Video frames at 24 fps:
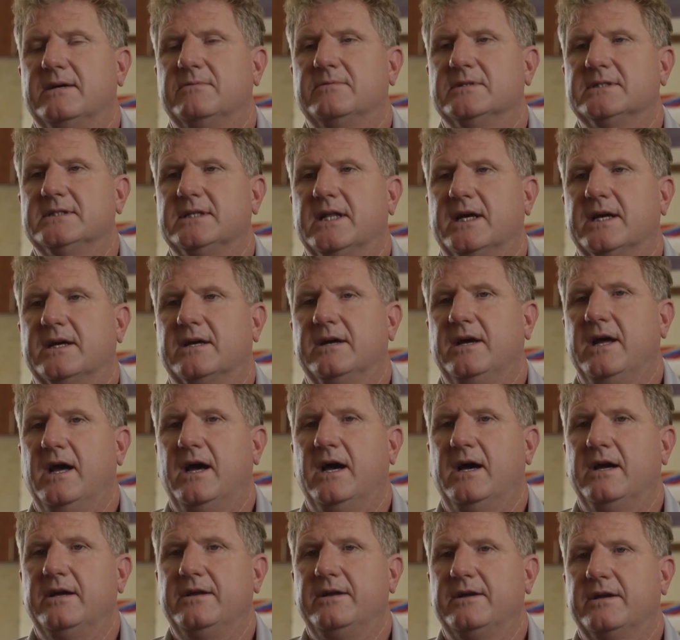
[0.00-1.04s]
was like,
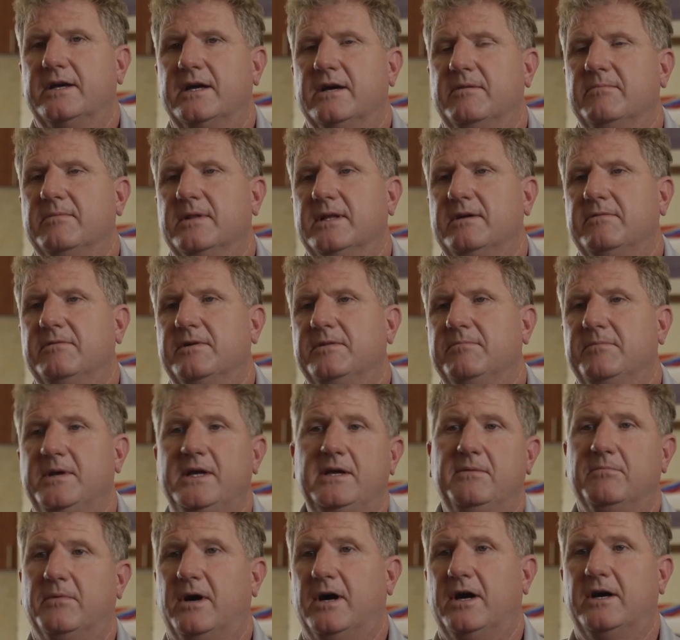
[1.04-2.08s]
"Yeah, you can come live with me,
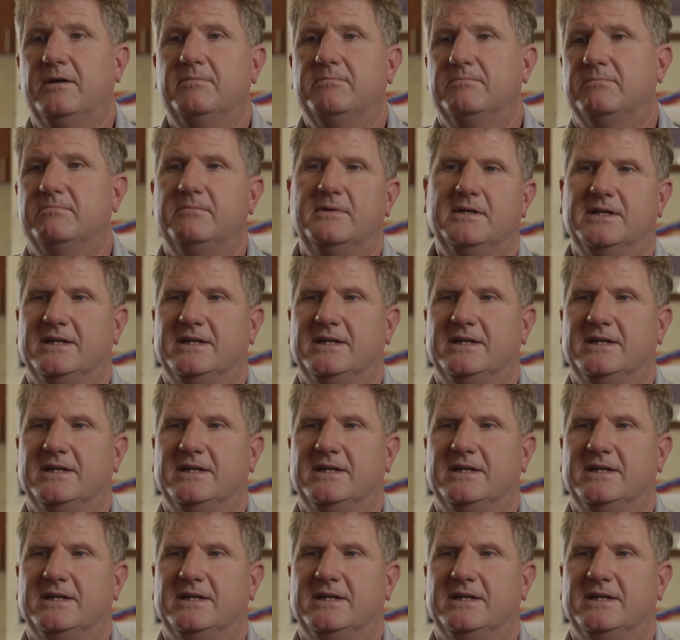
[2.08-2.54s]
Mom."